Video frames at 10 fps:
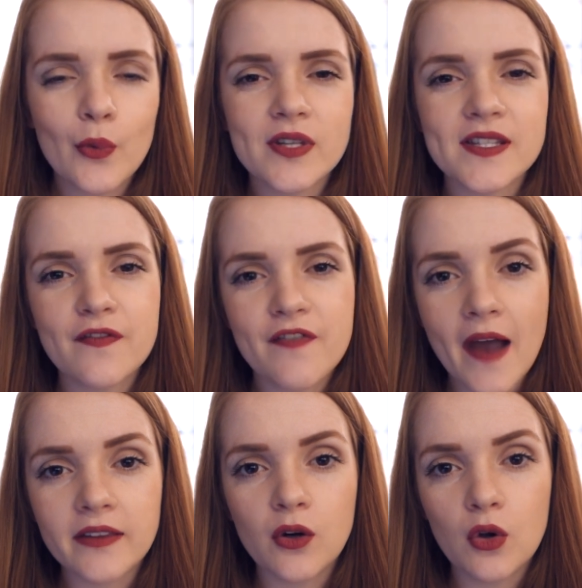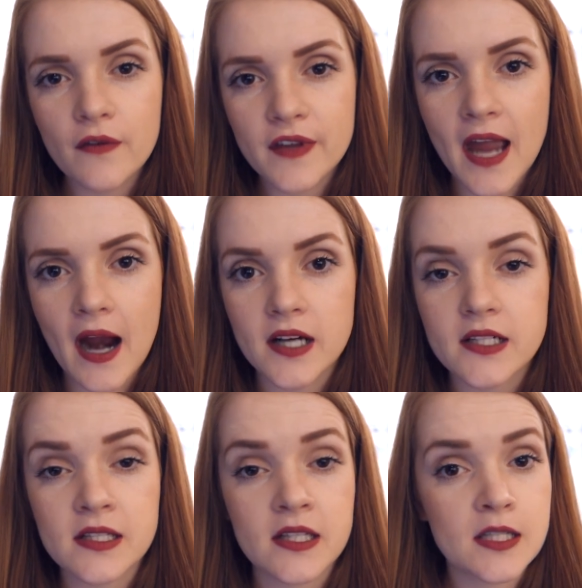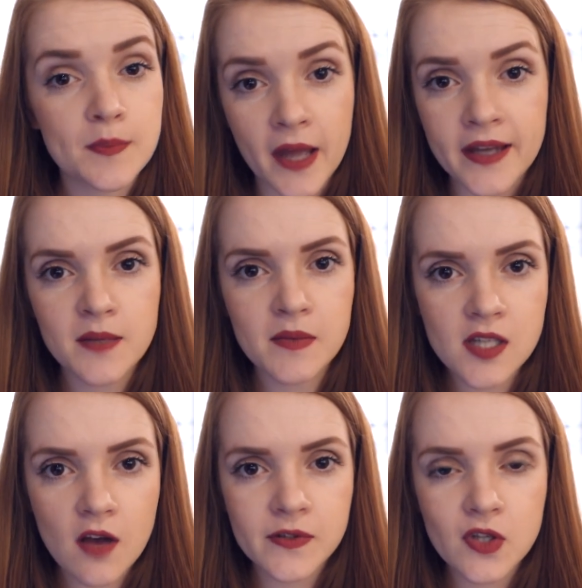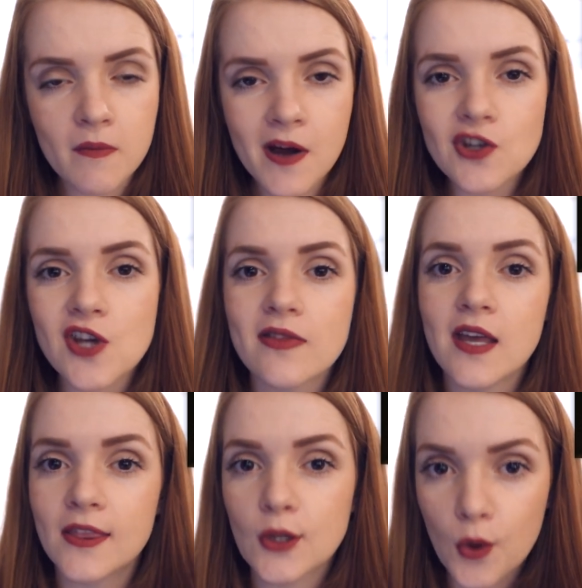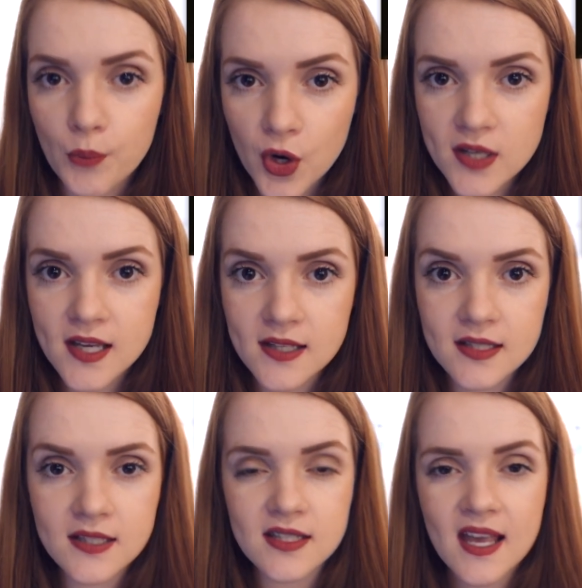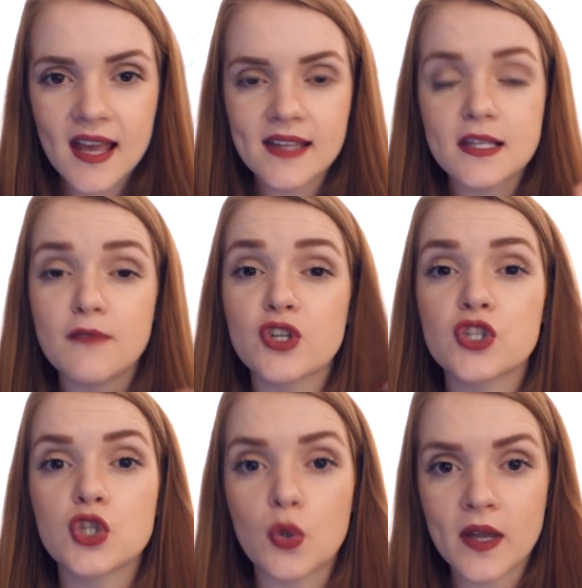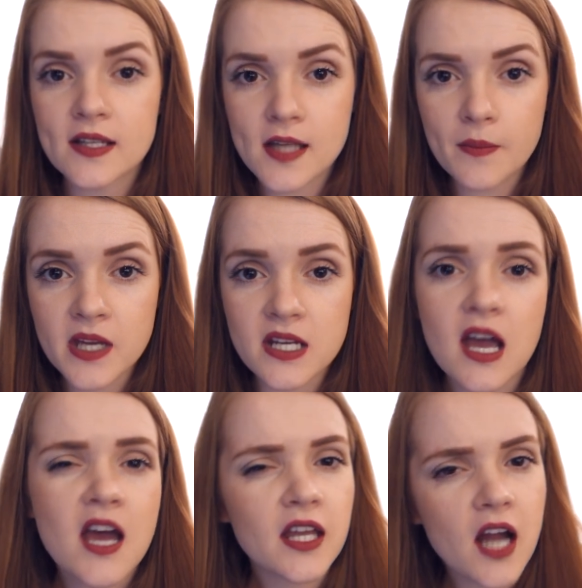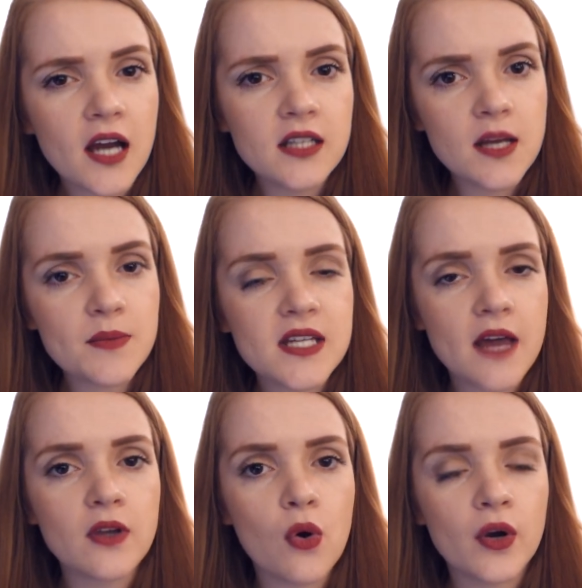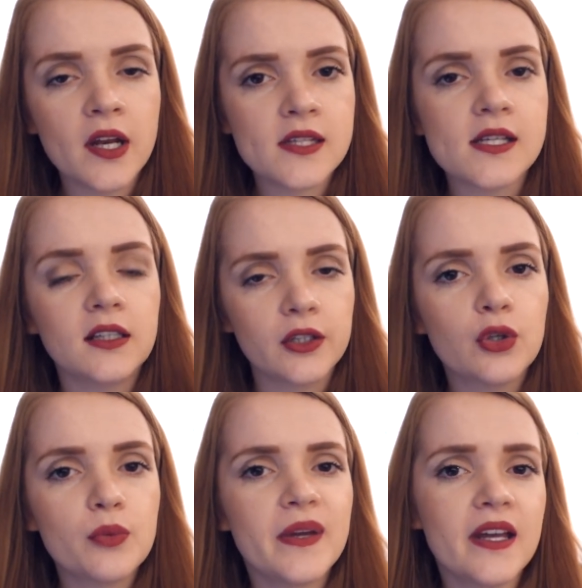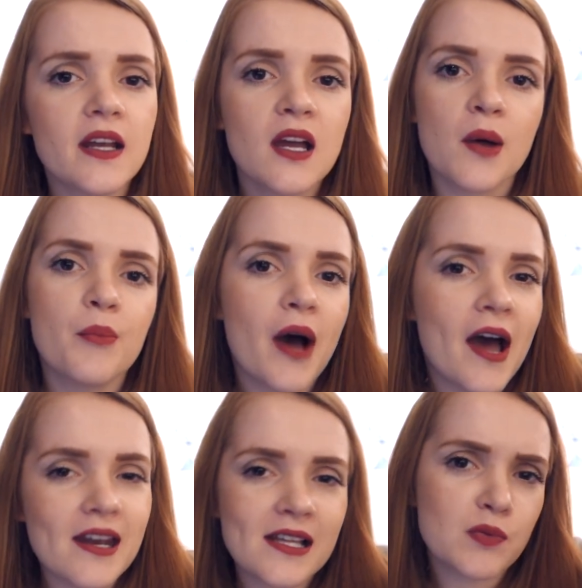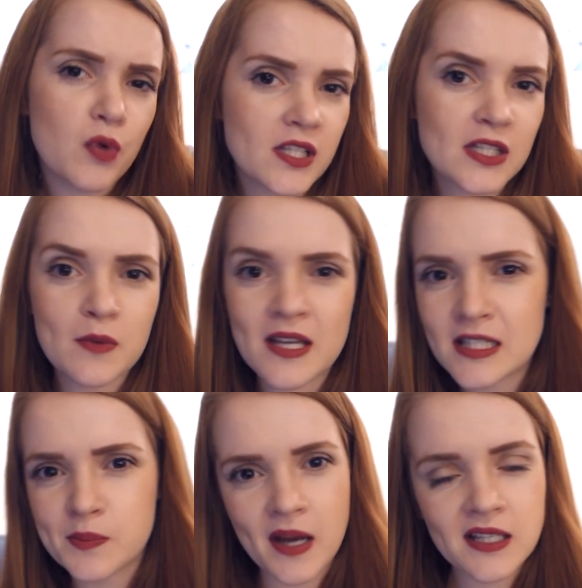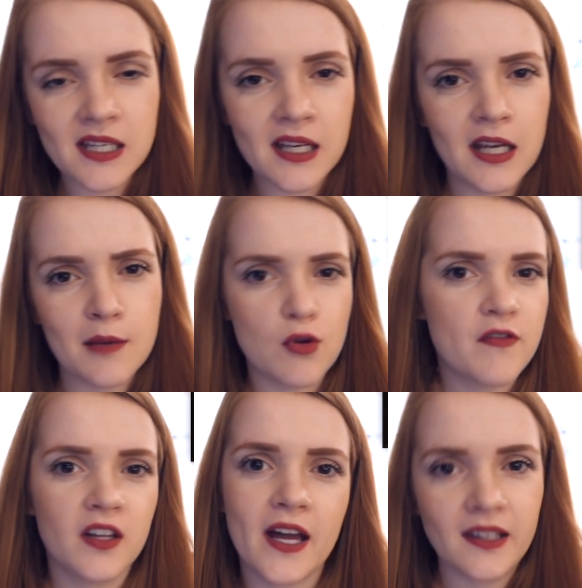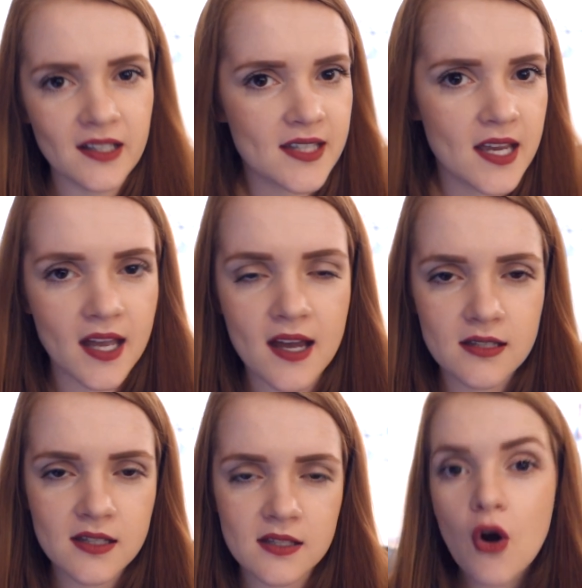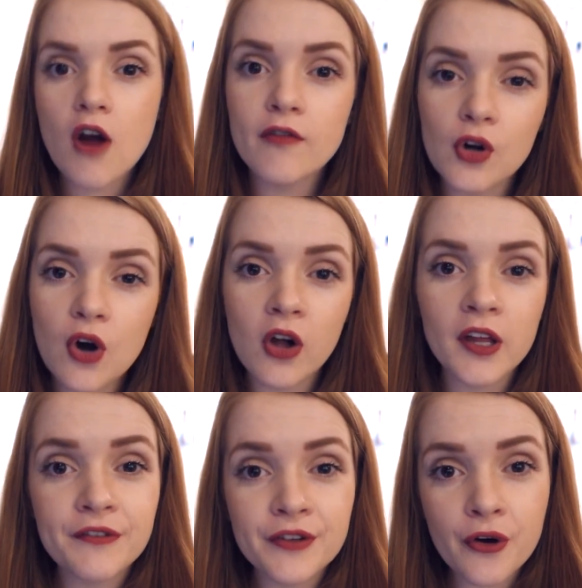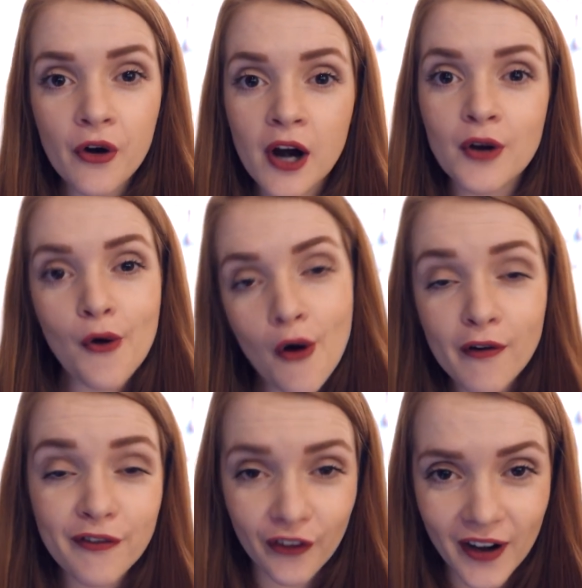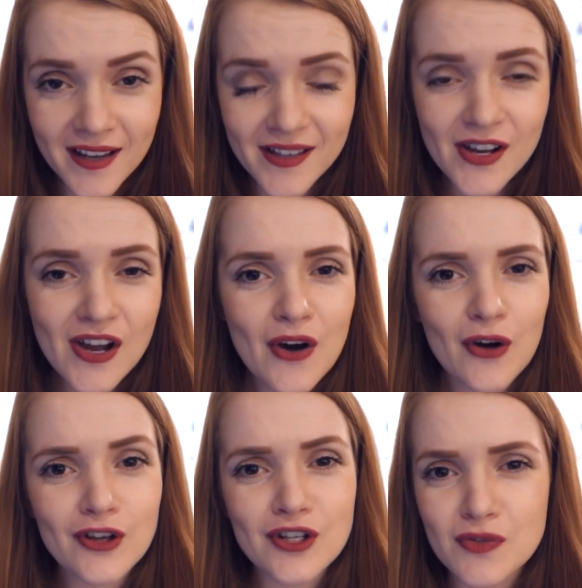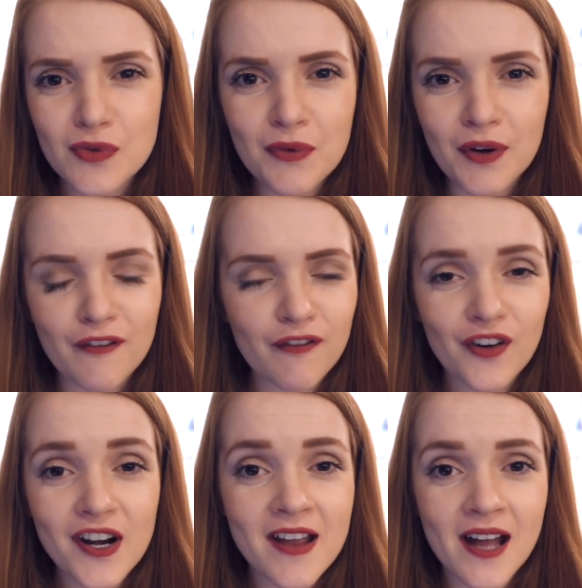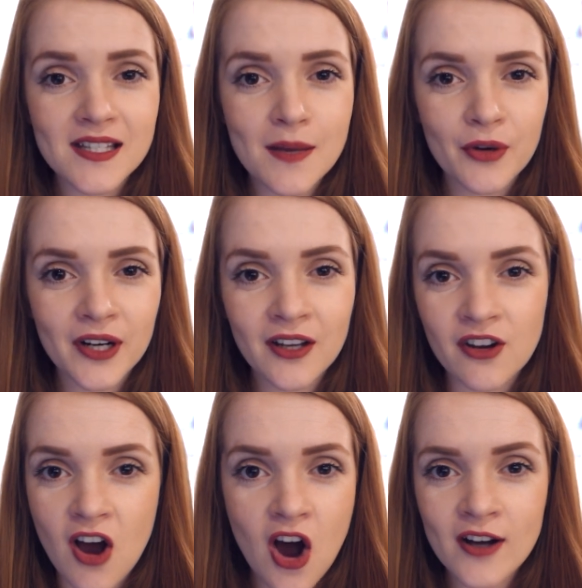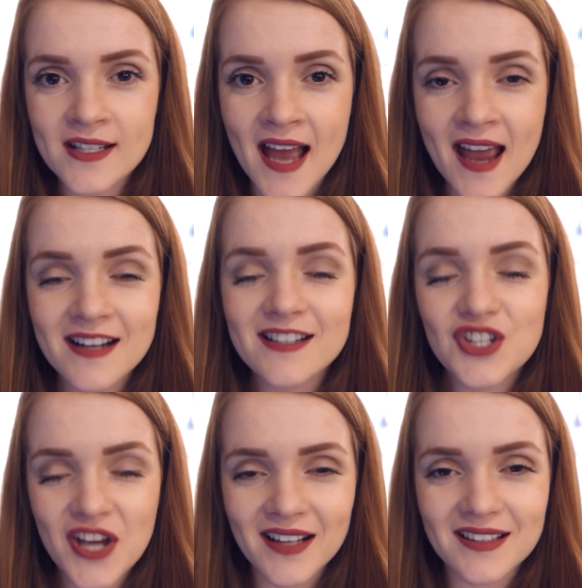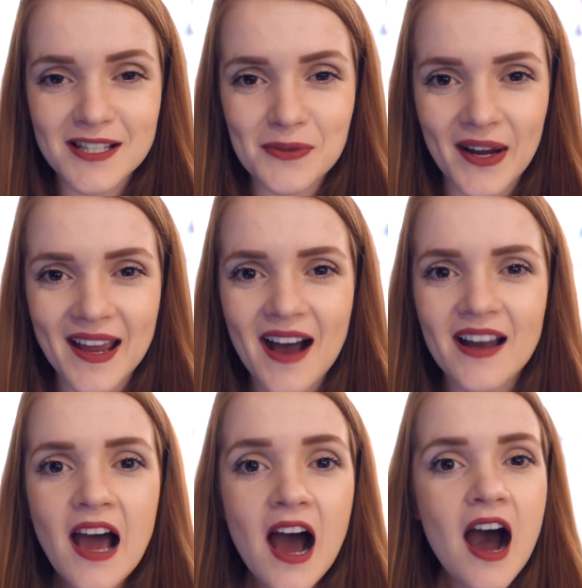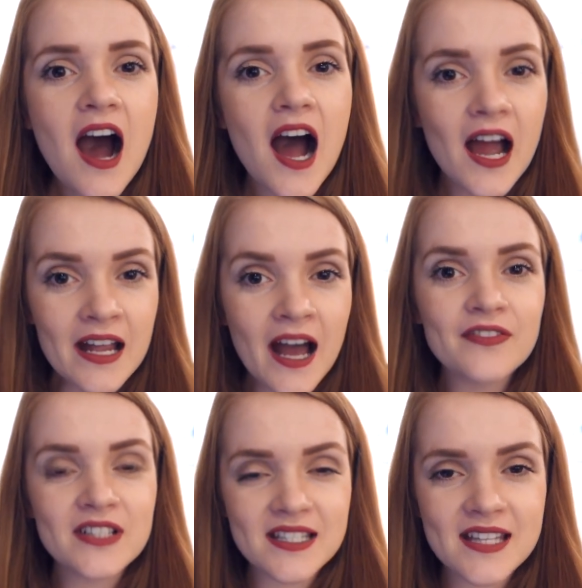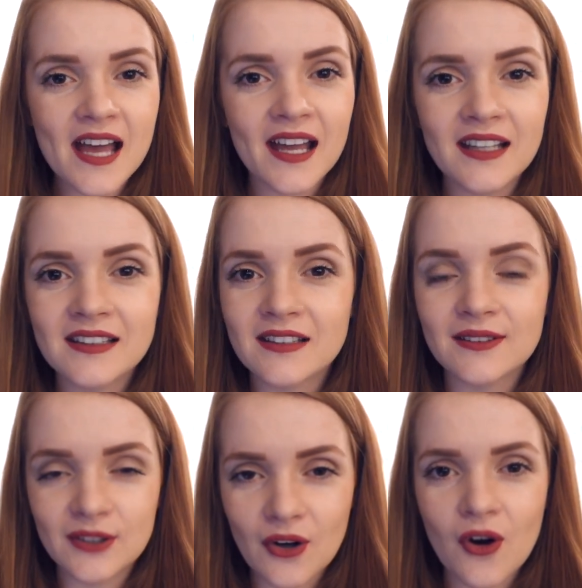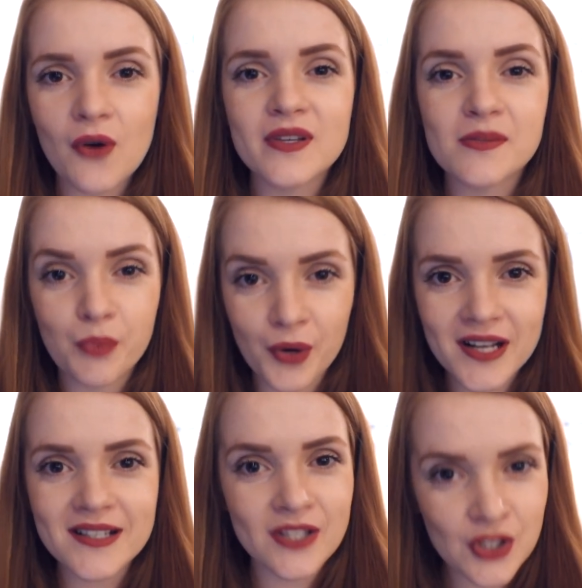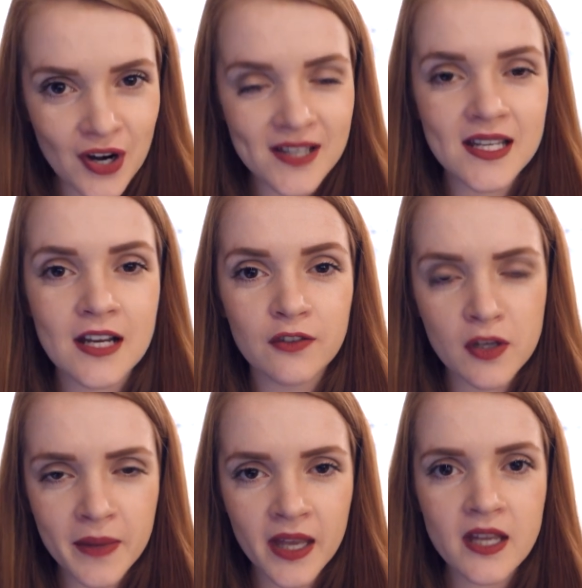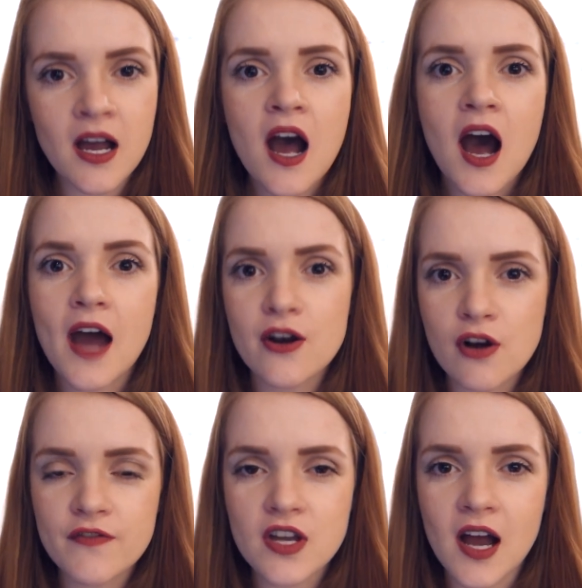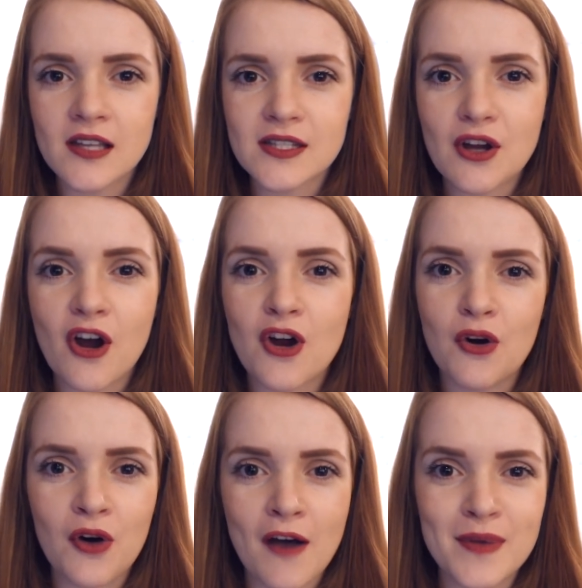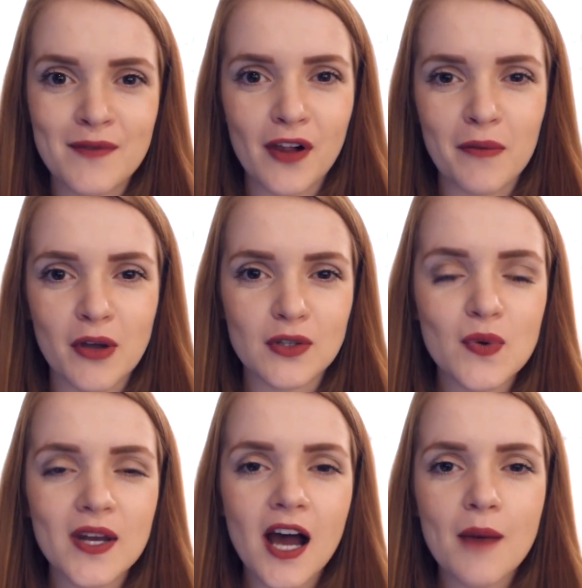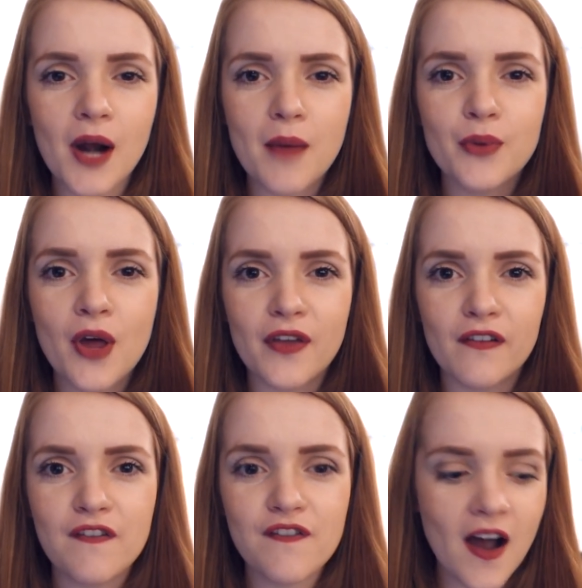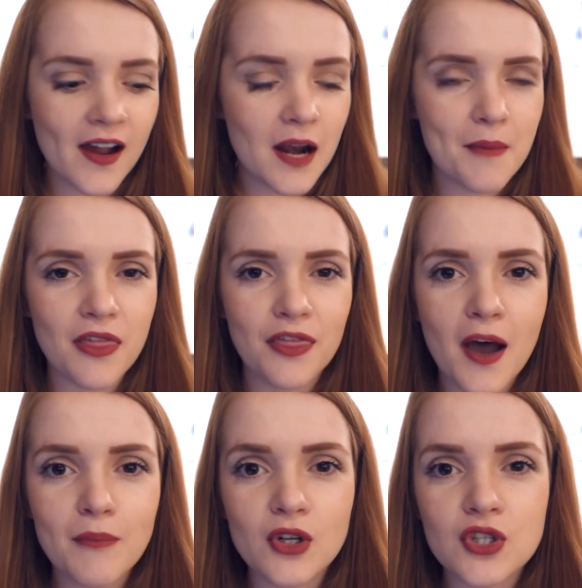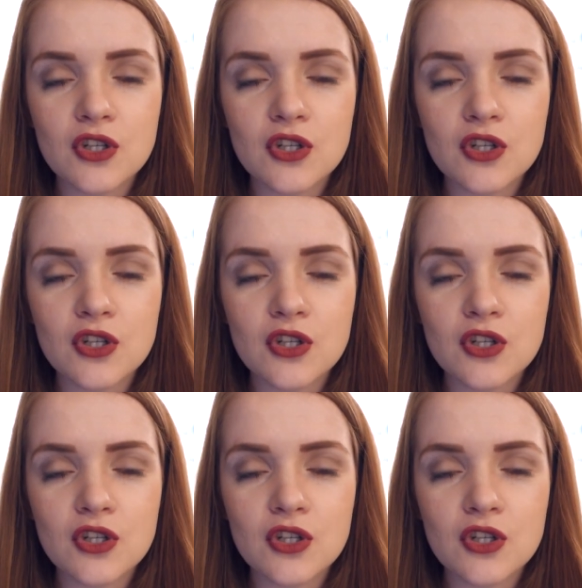was the fact that all of the characters explain themselves so much and their thought processes. Instead of just doing something, that kind of dumps down the audience a little bit. But it's what's to be expected in a movie like this, I guess. Overall, if you're a gore freak, or you just really wanna freak out somebody on a hot date, check this one out. I have to say that the gore was pretty distressing for me. I don't know if you guys know or have been following me on Twitter, but I burnt the fuck out of my thumb not